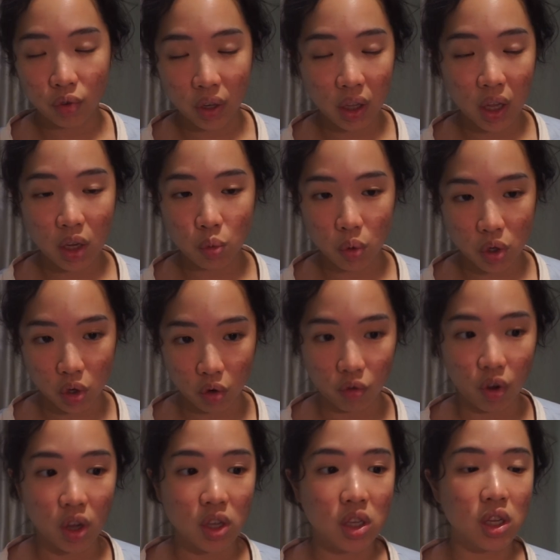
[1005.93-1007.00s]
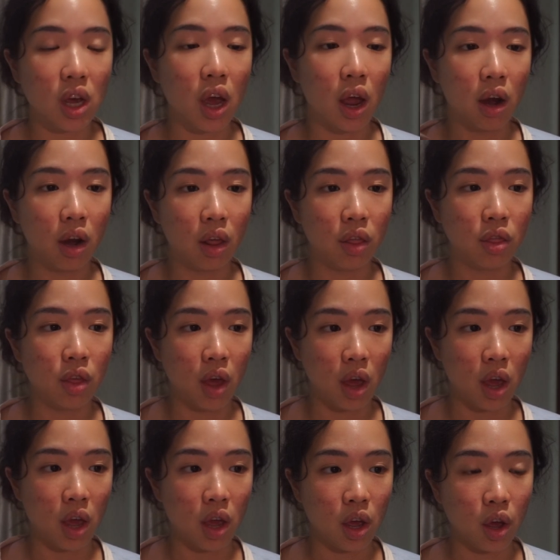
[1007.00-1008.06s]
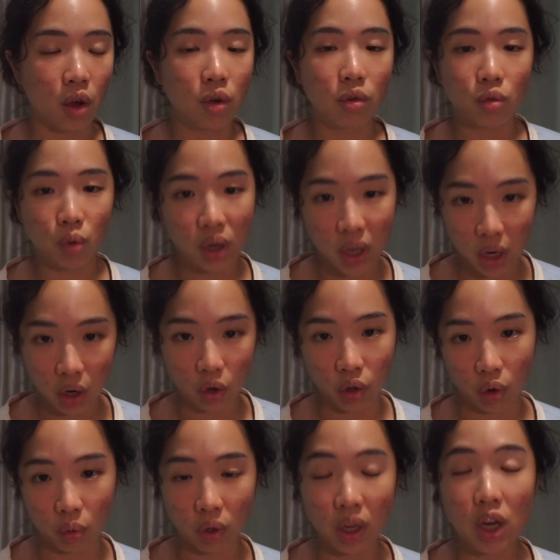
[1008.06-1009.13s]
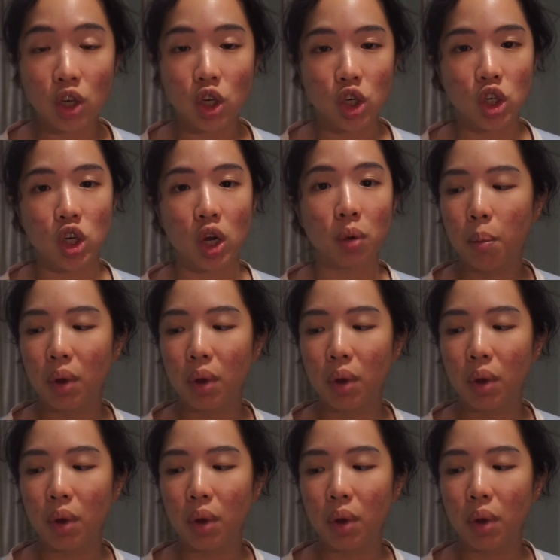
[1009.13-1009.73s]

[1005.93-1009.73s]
Feelings resurface and they rekindle their relationship.